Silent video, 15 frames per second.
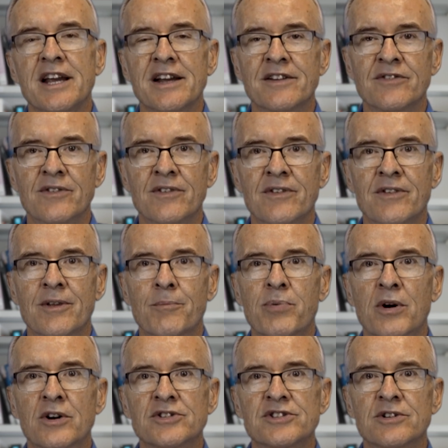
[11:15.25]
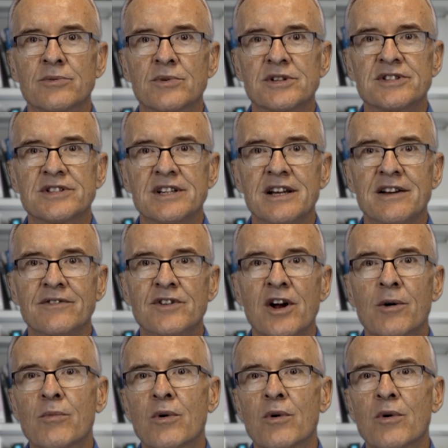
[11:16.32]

Can the person receive no